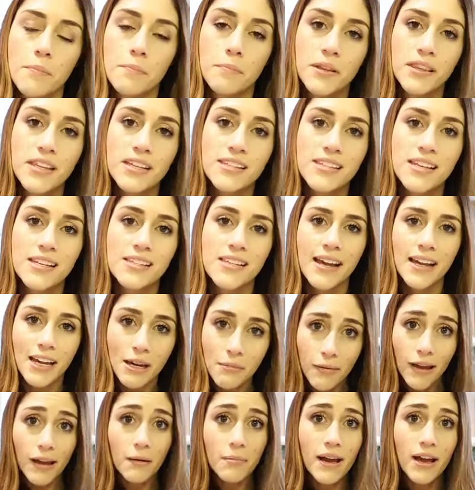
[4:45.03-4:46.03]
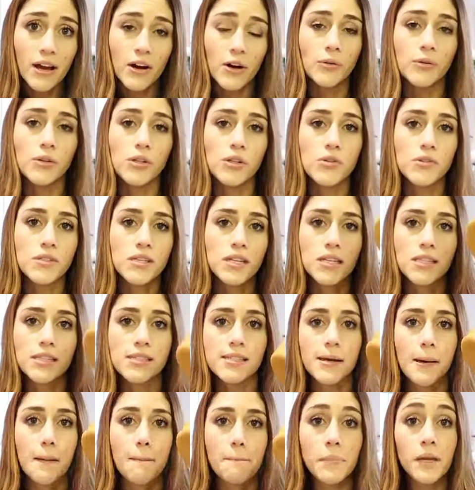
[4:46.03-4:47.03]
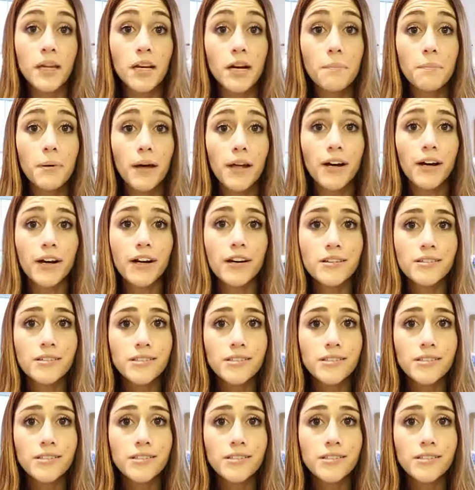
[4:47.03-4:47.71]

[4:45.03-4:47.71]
But this says I can make my own using some peanut butter,